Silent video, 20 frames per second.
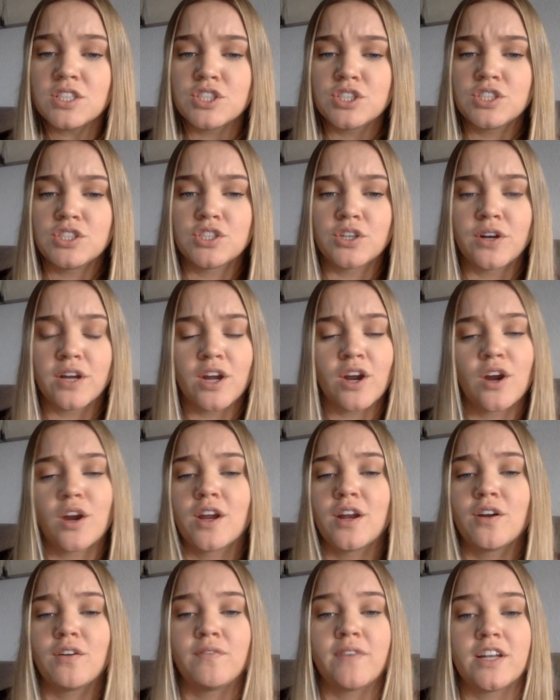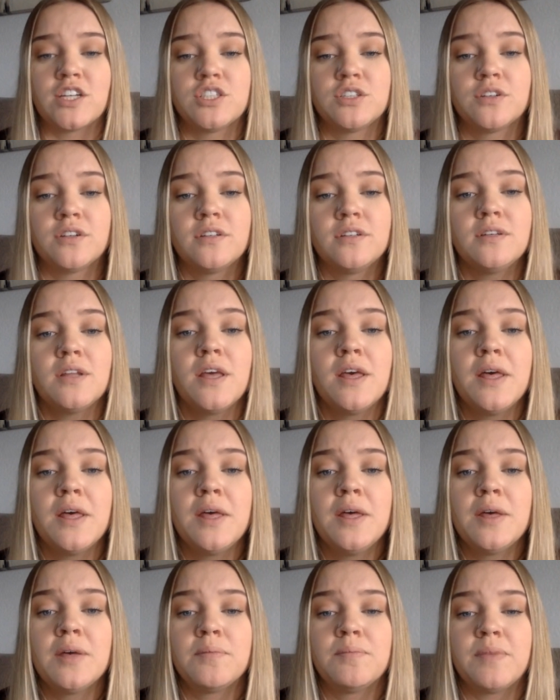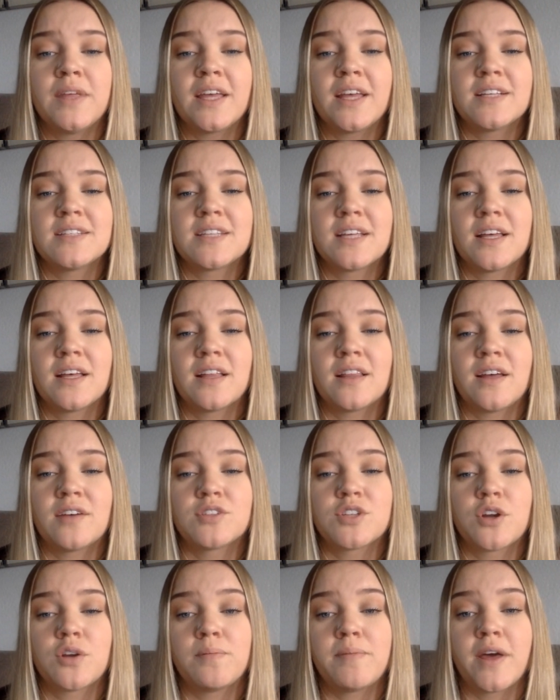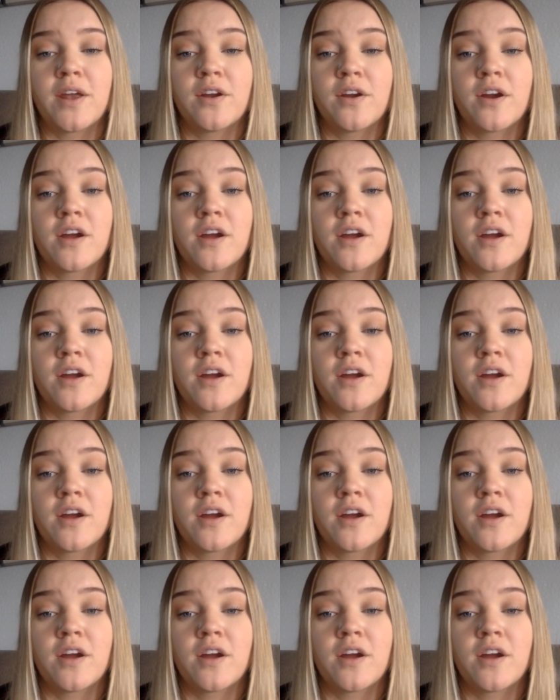during her intervention because it allows her to better